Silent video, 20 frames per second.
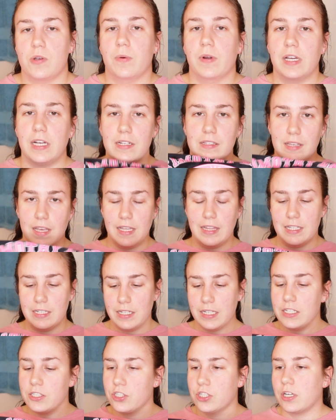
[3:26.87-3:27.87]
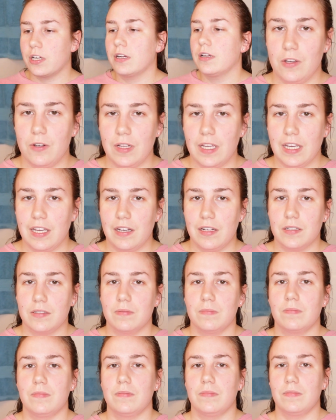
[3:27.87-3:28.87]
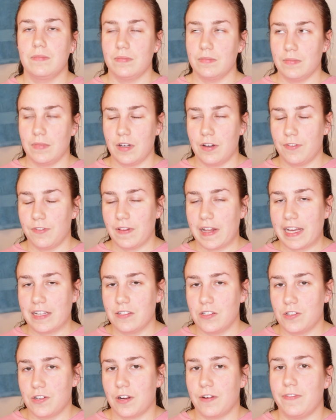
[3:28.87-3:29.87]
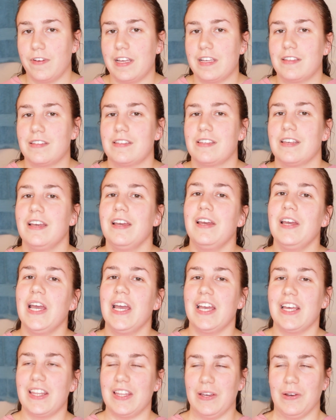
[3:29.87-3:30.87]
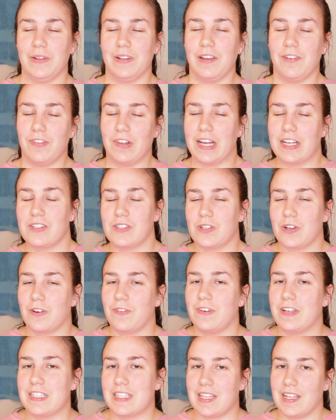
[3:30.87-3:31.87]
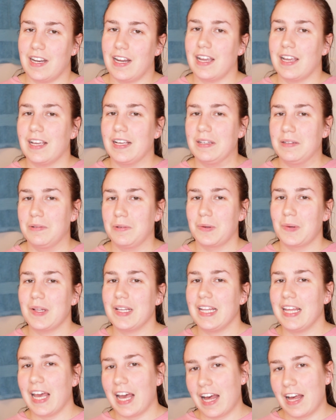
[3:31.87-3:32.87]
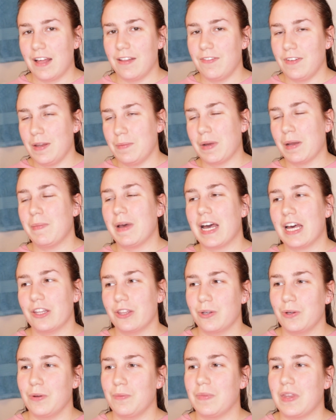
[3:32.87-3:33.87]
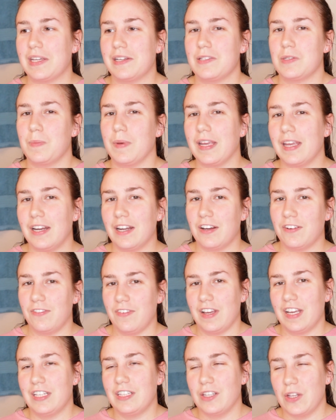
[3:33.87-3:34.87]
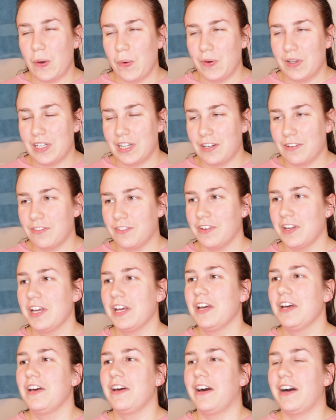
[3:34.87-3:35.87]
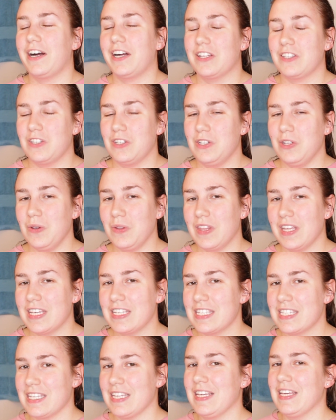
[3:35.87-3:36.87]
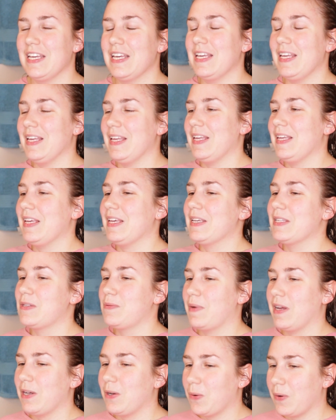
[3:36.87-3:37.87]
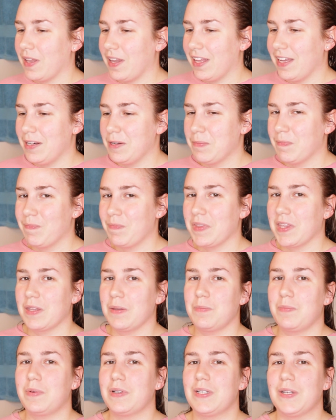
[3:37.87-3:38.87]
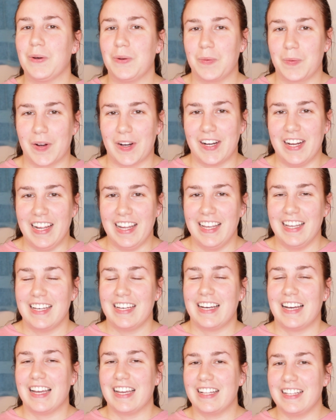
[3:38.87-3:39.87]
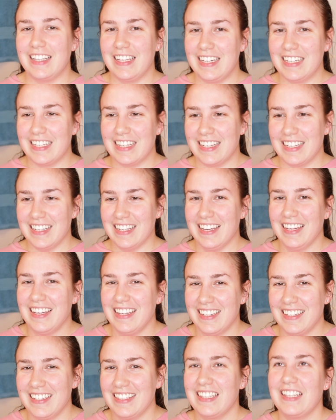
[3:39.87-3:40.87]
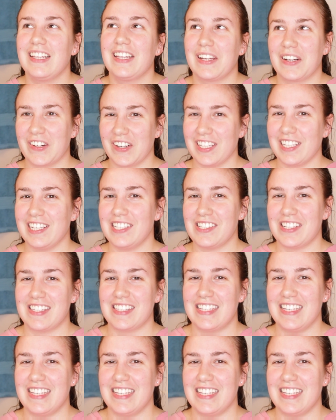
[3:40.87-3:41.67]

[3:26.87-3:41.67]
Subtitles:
we're gonna take the t-shirt. You need a flat surface. The only flat surface that I really have in my bathroom that is big enough and low enough to do this is my toilet. But don't worry, I cleaned it literally just